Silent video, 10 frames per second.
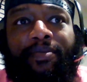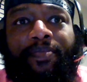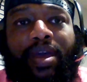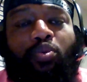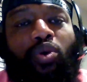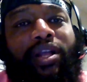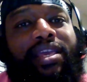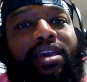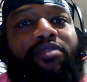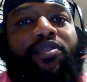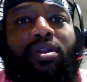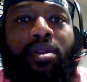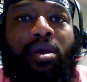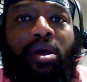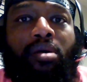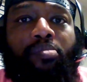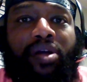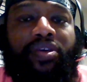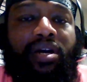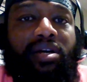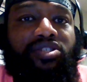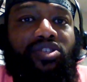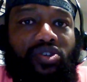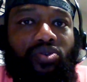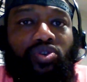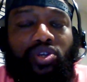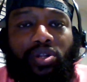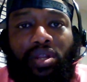that were given by the Constitution,